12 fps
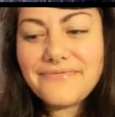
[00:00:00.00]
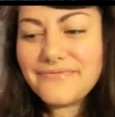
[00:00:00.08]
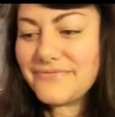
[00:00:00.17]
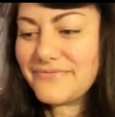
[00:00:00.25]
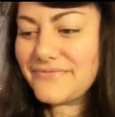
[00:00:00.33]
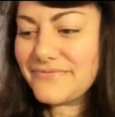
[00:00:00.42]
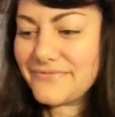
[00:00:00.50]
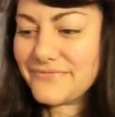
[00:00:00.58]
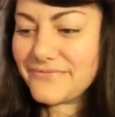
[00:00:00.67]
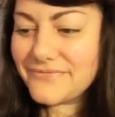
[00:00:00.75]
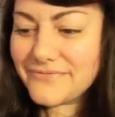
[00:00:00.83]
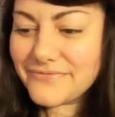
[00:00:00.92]

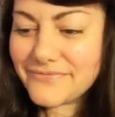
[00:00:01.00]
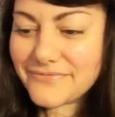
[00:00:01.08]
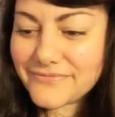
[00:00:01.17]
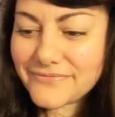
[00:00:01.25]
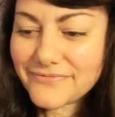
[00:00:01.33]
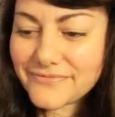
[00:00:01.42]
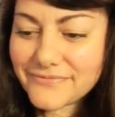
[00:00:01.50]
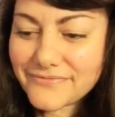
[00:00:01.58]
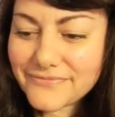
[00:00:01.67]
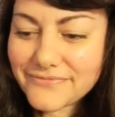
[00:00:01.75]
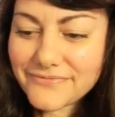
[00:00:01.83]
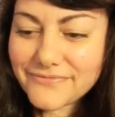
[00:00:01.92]

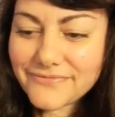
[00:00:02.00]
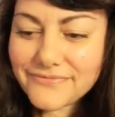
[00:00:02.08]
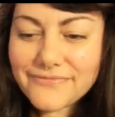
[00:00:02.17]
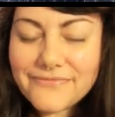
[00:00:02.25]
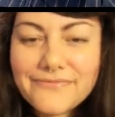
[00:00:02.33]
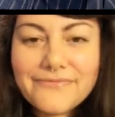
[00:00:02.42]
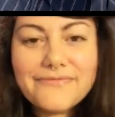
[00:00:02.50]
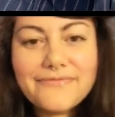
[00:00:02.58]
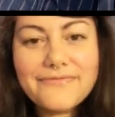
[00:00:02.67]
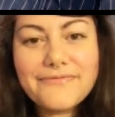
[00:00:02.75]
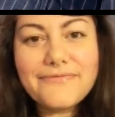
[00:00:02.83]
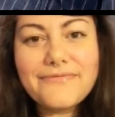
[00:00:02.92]

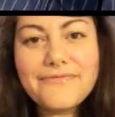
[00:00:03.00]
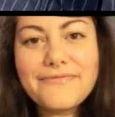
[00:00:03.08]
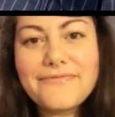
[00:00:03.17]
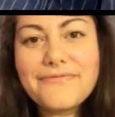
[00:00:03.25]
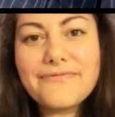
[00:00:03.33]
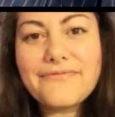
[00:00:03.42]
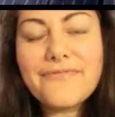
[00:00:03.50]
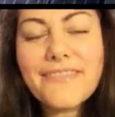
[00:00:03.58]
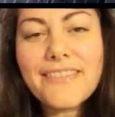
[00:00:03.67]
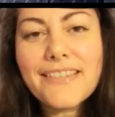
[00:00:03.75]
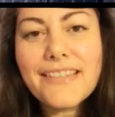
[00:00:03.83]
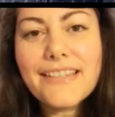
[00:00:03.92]

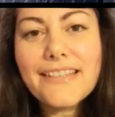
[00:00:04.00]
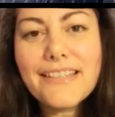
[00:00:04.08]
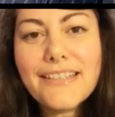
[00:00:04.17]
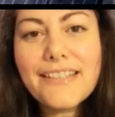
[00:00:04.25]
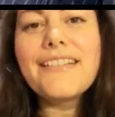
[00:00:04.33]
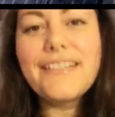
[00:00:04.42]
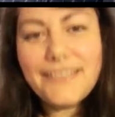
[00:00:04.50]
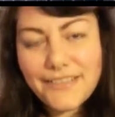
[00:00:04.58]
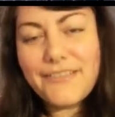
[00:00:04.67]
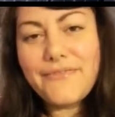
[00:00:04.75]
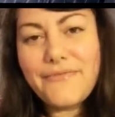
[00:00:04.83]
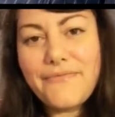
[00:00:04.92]

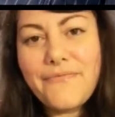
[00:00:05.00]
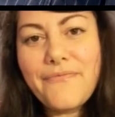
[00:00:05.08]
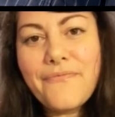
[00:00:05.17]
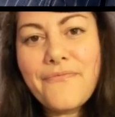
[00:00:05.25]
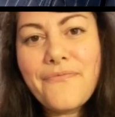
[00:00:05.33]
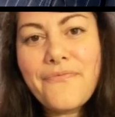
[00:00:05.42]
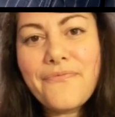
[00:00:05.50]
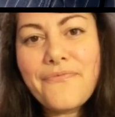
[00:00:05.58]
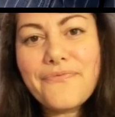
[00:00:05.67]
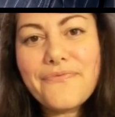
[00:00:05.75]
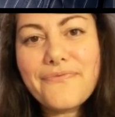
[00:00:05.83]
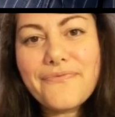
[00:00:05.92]

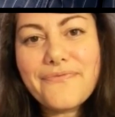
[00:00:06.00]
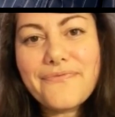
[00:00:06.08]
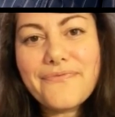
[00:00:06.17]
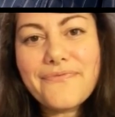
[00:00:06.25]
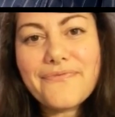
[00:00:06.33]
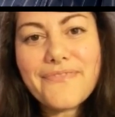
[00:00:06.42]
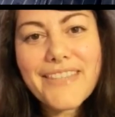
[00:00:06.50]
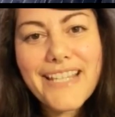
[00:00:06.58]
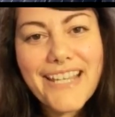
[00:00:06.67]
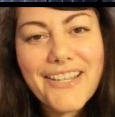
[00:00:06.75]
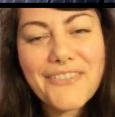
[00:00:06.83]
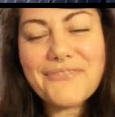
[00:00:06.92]

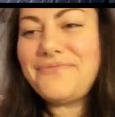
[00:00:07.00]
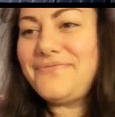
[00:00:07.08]
The person shown says nothing.